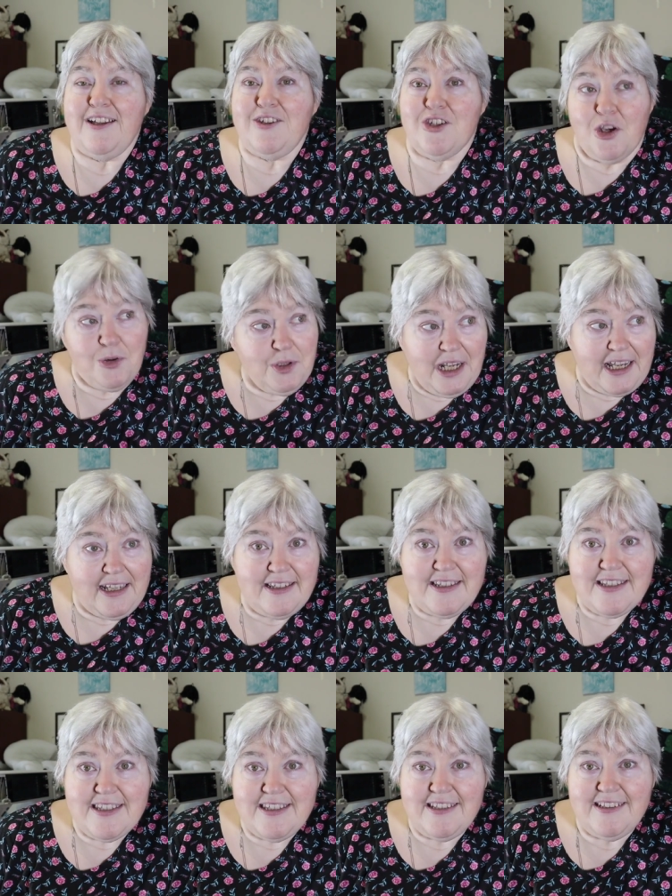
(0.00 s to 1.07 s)

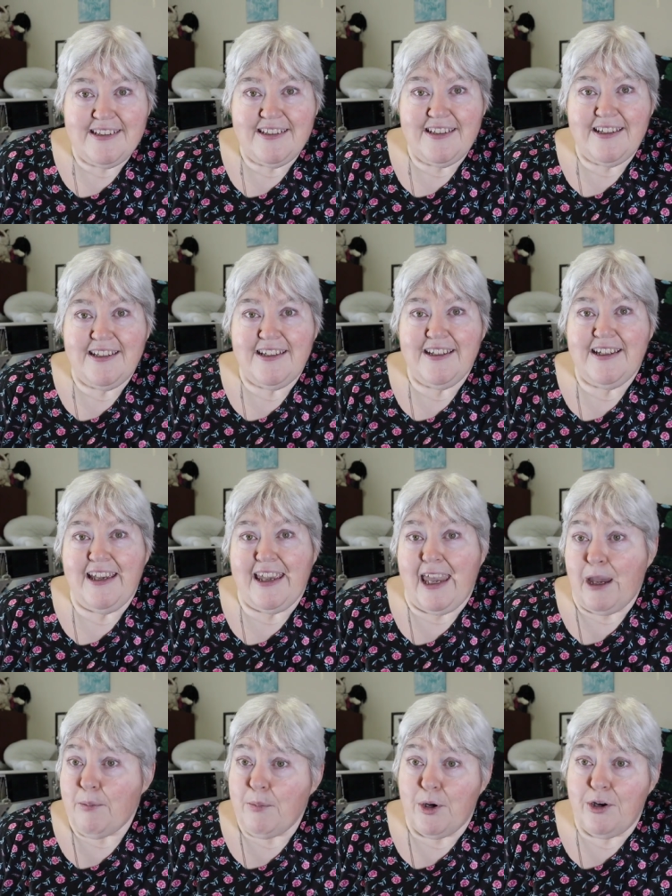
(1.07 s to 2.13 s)
donates
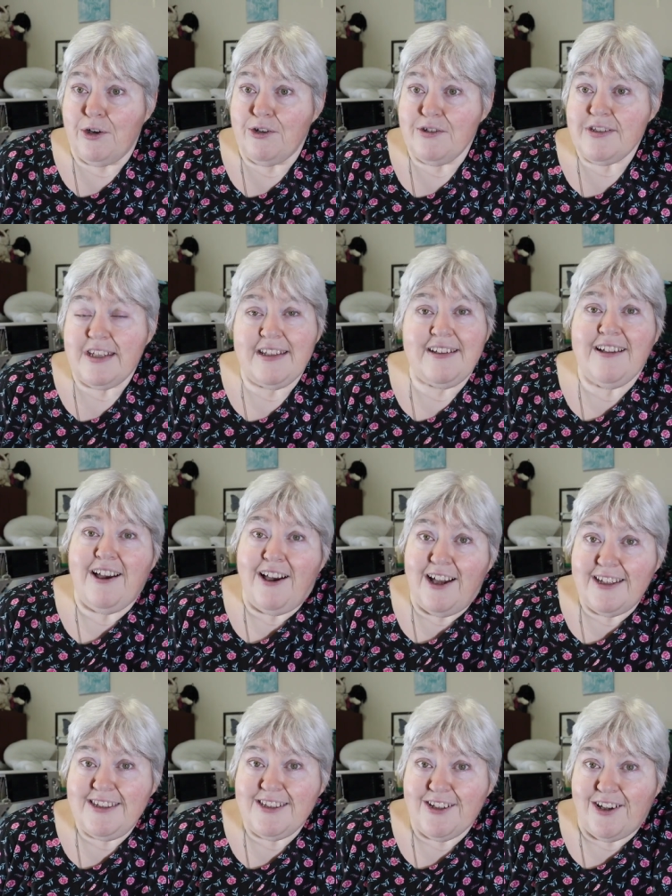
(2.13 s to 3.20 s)
hamburgers and
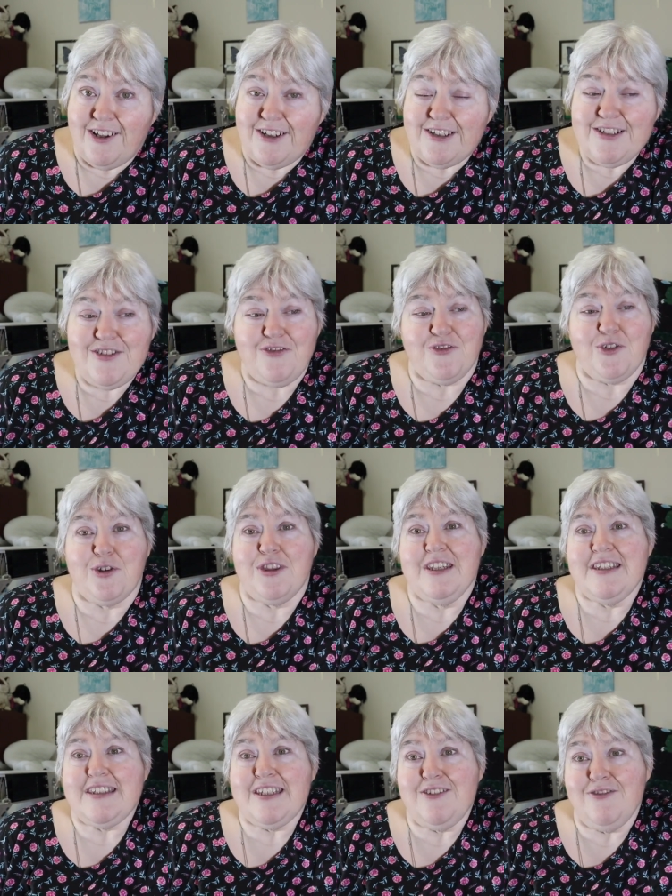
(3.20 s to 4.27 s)
hot dogs for
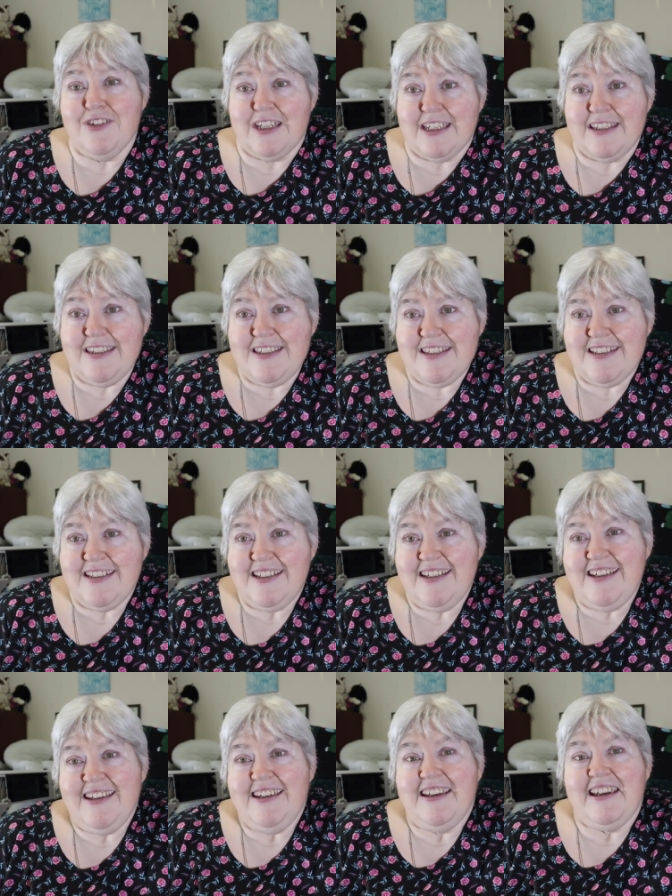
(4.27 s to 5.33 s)
this event,
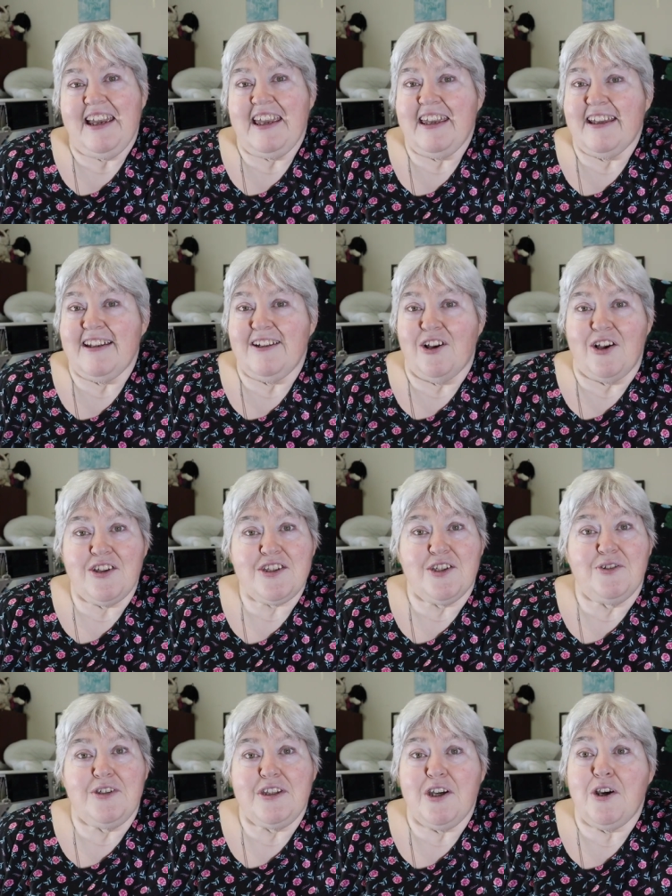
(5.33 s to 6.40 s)
and
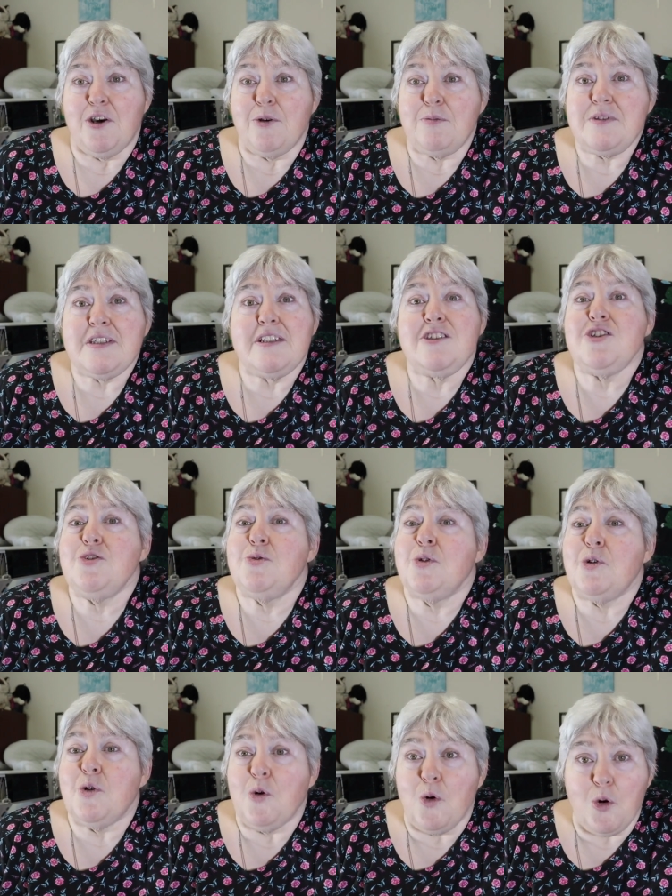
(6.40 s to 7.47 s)
also in the hopes that you
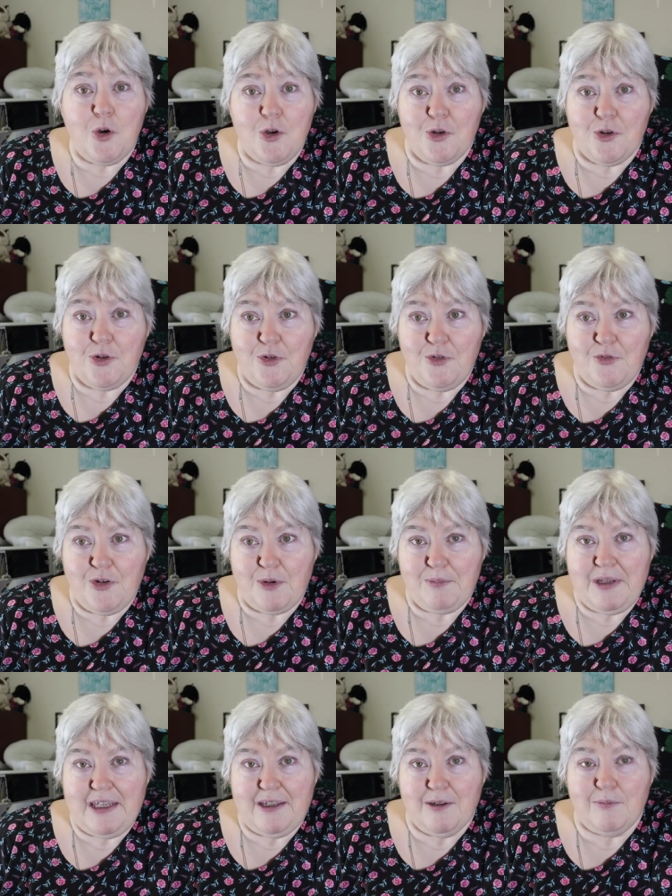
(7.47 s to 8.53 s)
will order from
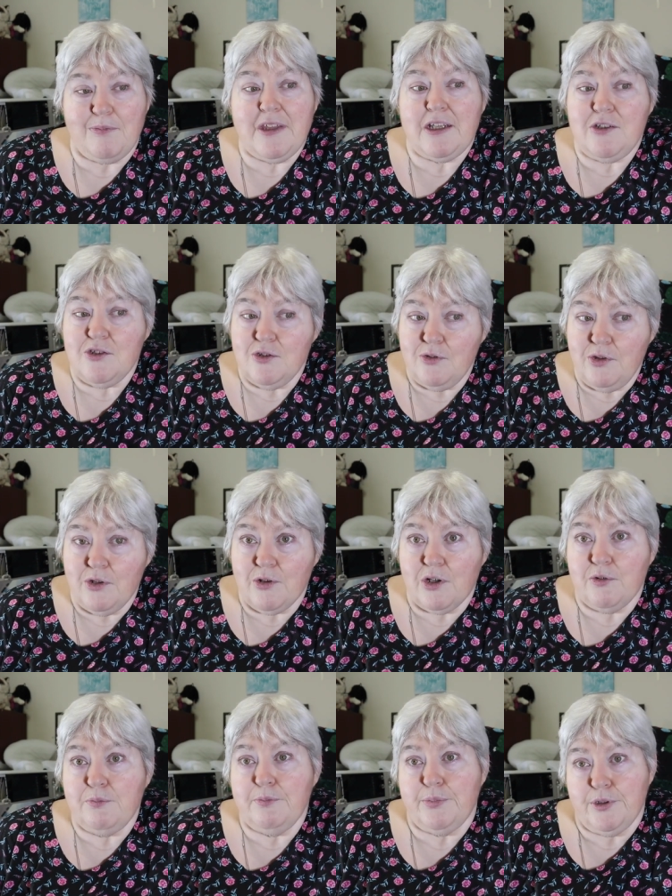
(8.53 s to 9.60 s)
him. They do their
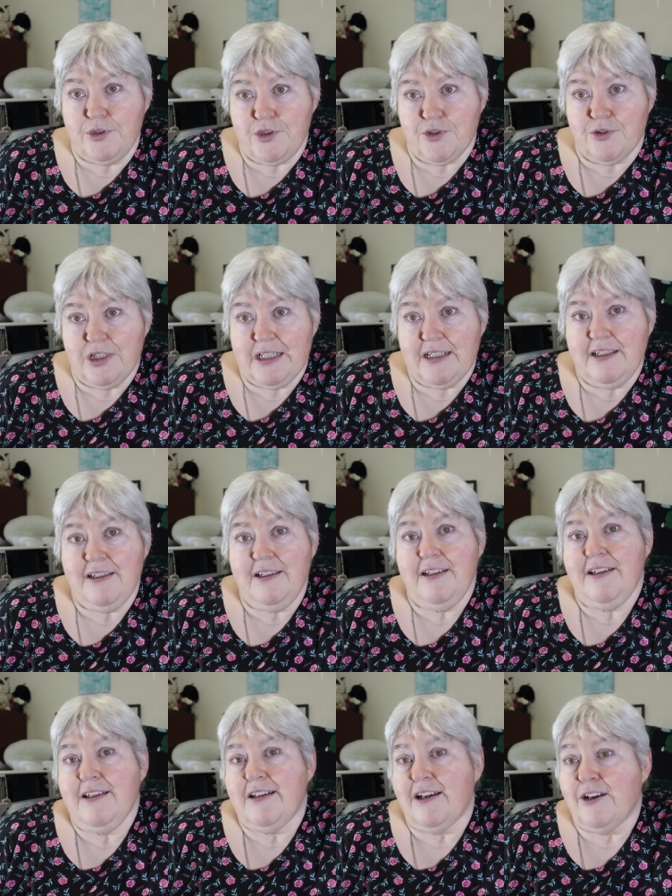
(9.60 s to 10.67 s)
own butchering
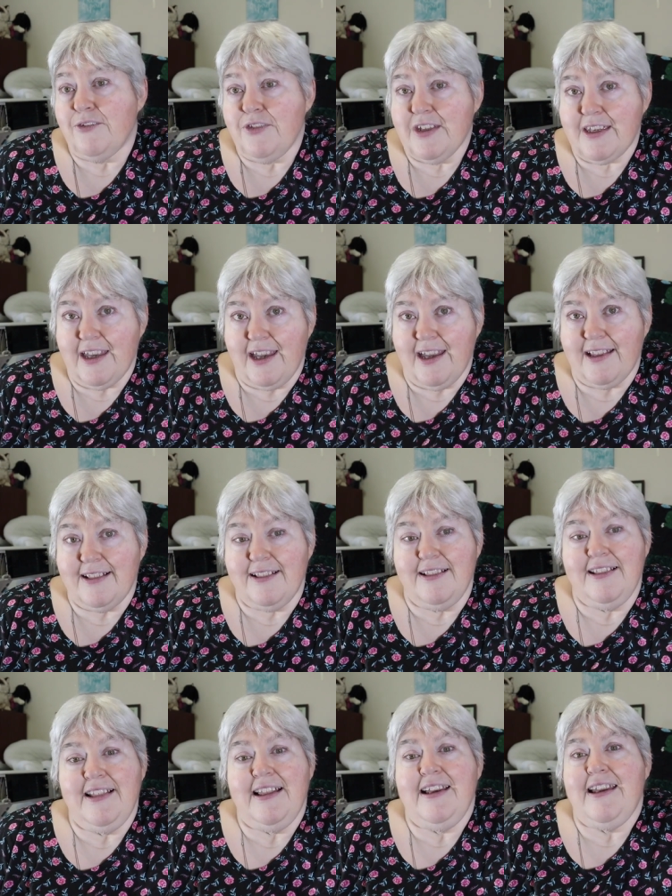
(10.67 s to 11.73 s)
of the cattle,
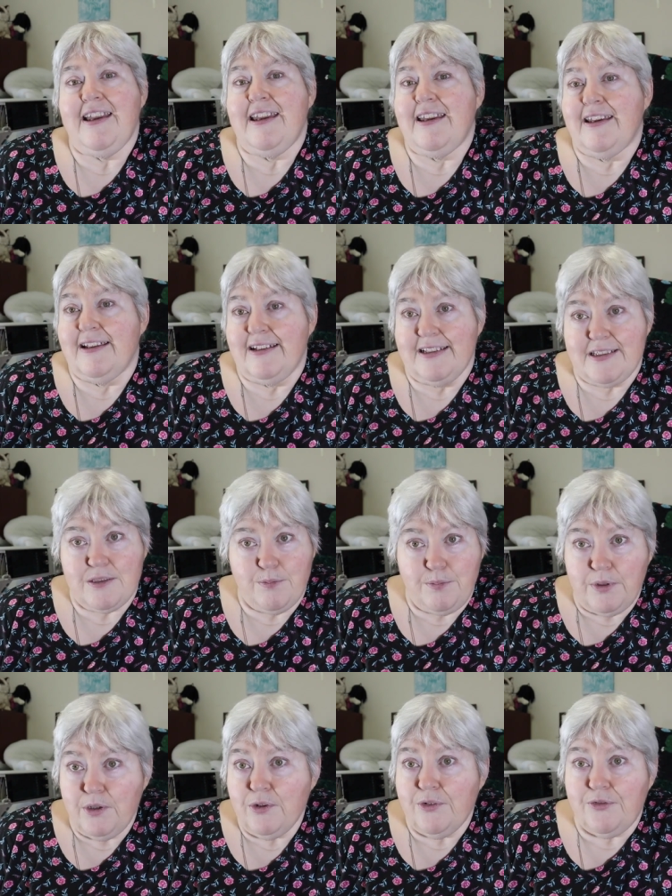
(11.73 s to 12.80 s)
and it's
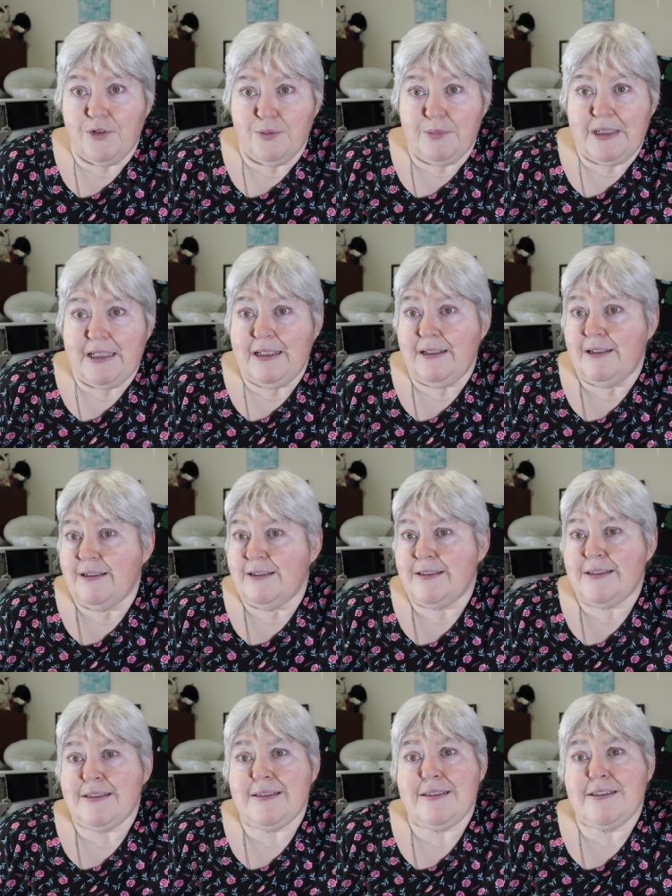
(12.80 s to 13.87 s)
beautiful meat.
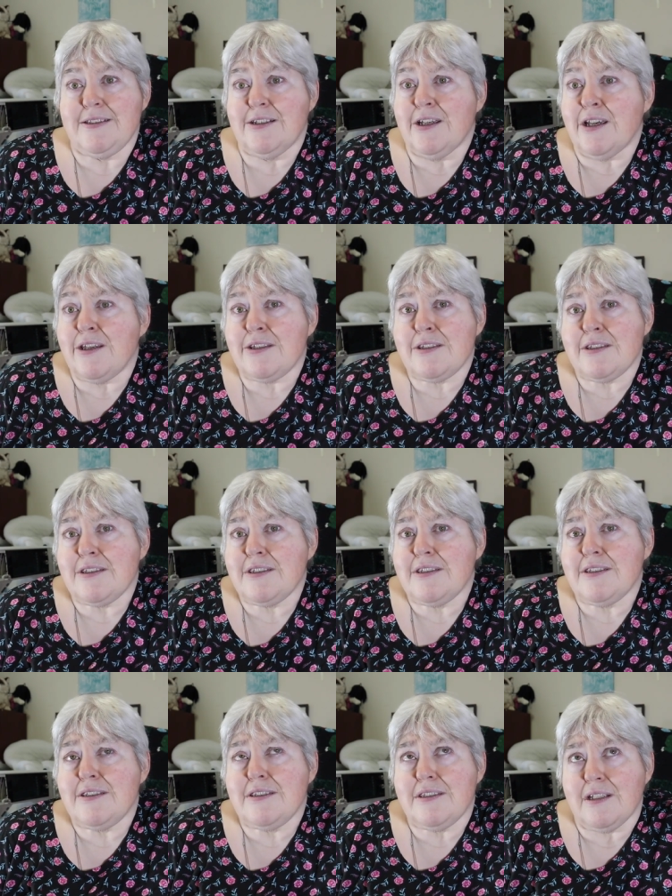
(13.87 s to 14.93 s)
It's just
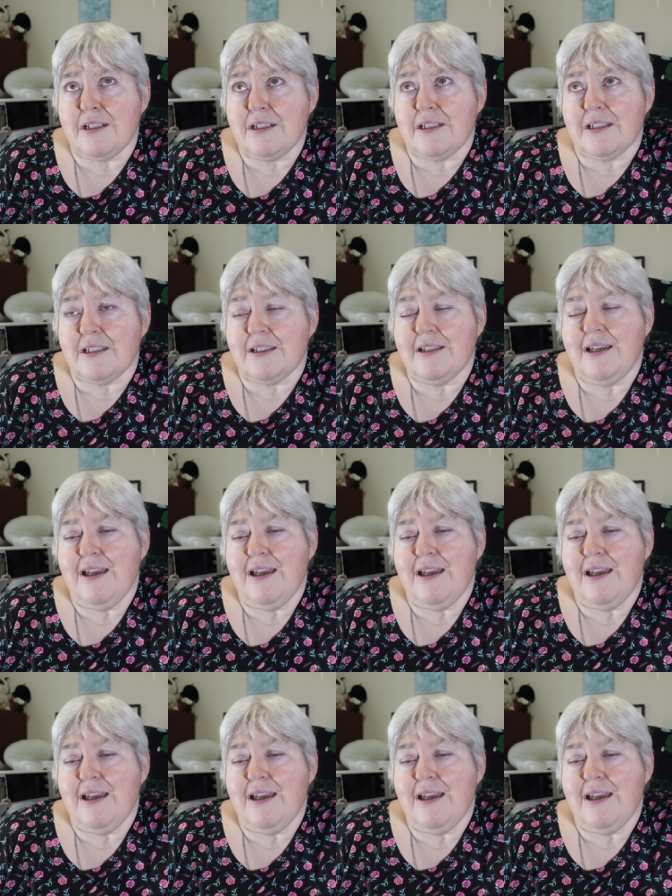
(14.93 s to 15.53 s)
stunning.